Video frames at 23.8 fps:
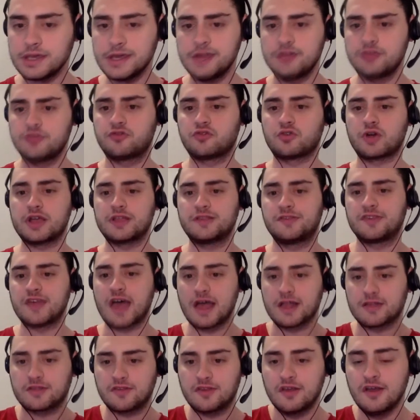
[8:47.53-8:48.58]
in straight
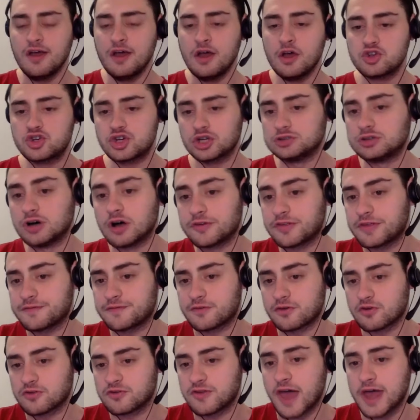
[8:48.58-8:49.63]
sets. Should have lost the
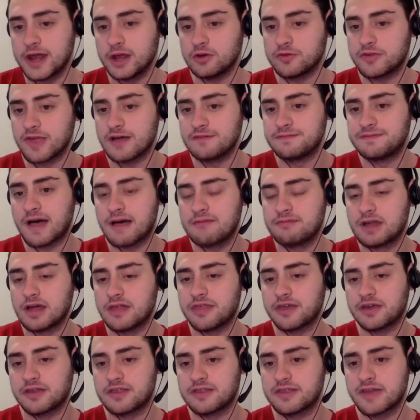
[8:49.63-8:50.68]
first set. He was down
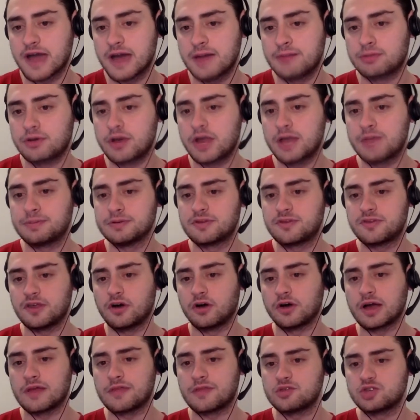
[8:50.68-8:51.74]
5-0 in the tiebreak, but
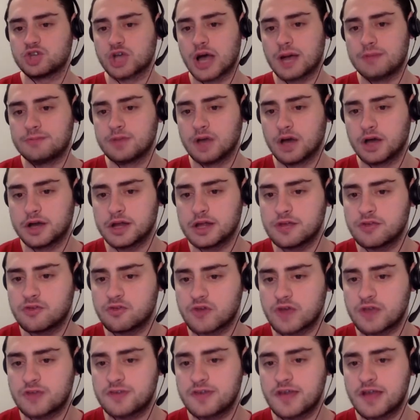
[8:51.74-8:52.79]
still got the job done in
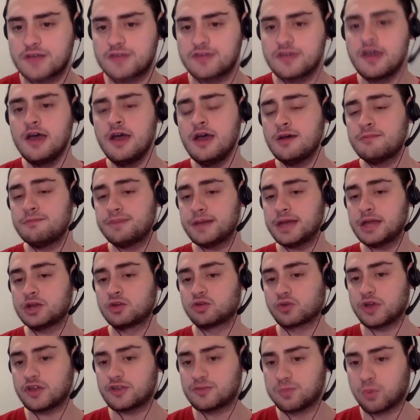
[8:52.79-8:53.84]
straight sets. Beat
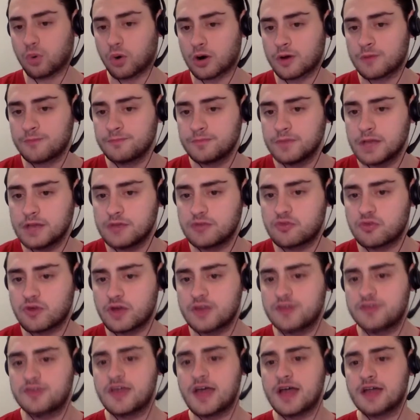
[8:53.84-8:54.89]
Griekspoor in
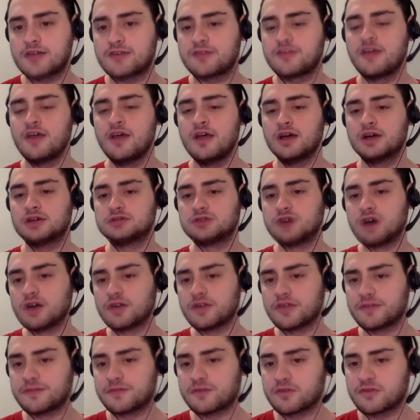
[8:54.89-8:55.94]
straight sets.
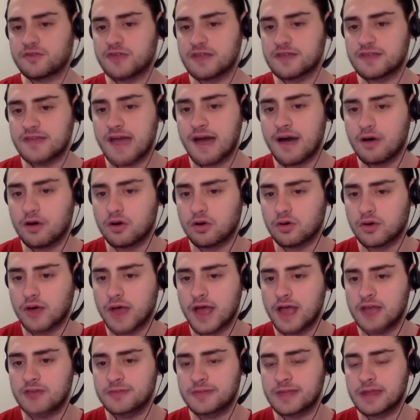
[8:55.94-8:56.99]
Lost the first set to
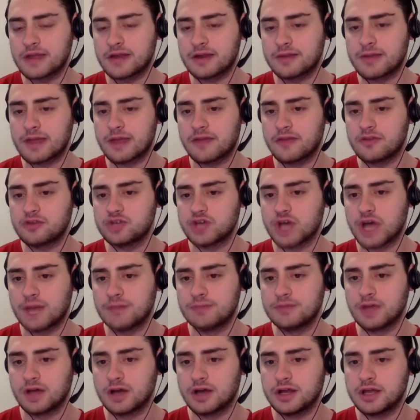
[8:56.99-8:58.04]
Alcaraz, but then ended up getting the
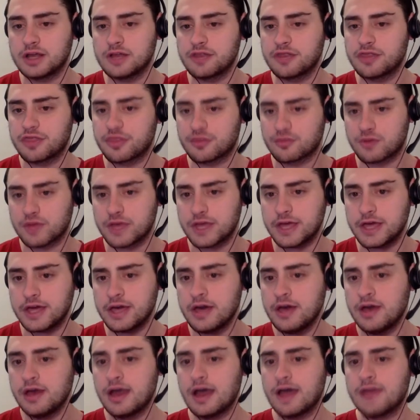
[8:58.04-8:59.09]
job done in
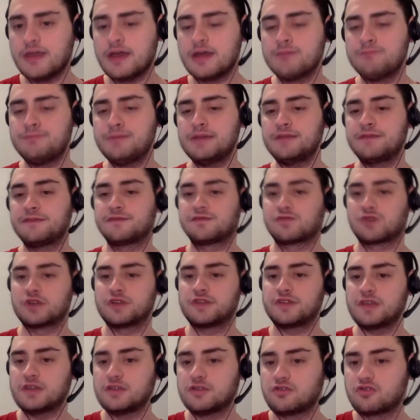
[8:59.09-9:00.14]
3, and then beat
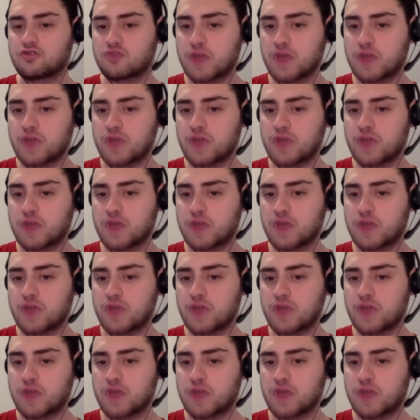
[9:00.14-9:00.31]
Fritz in